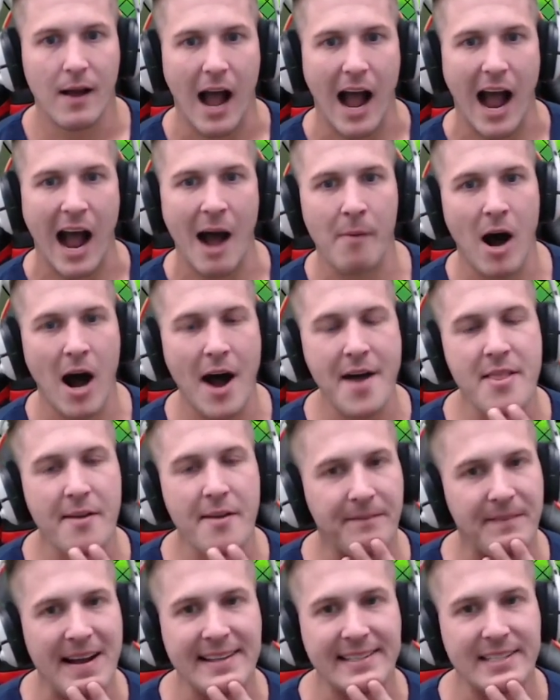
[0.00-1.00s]
I'm on the
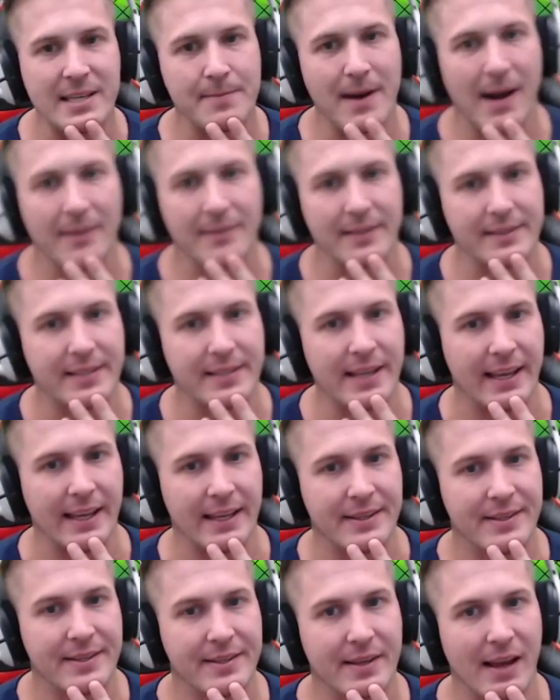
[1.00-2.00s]
fence about the
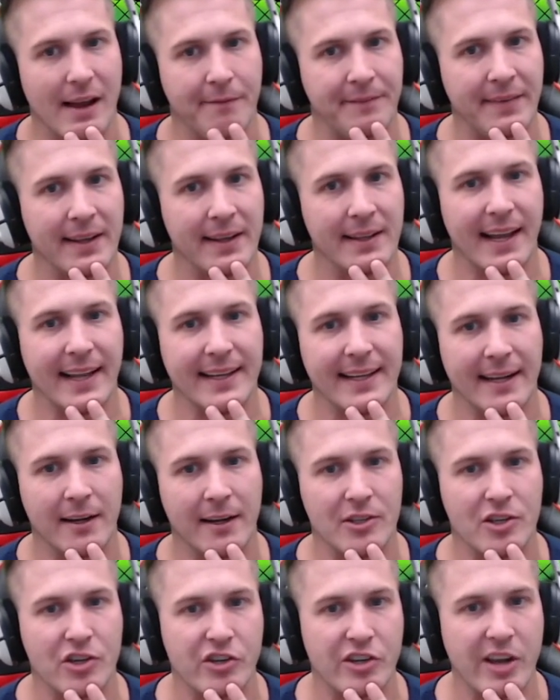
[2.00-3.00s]
tickets. I feel like I
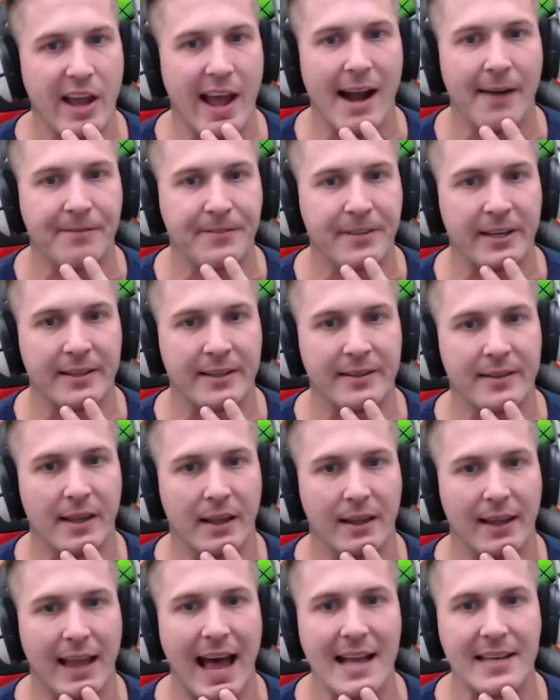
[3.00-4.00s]
got shafted the
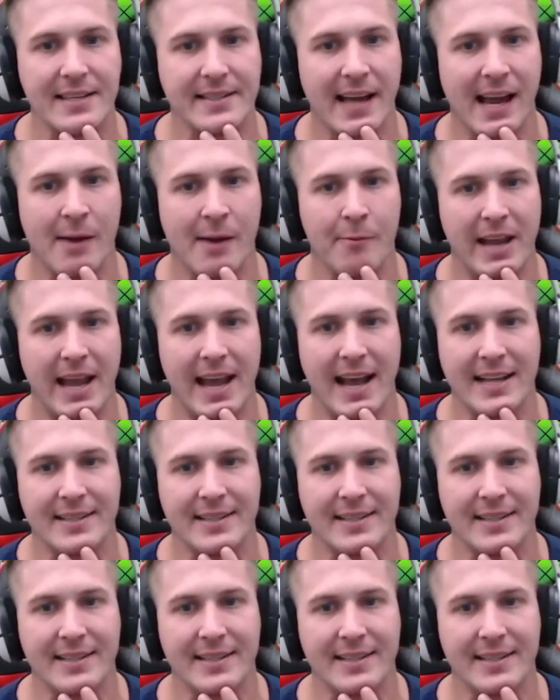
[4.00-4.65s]
last time we had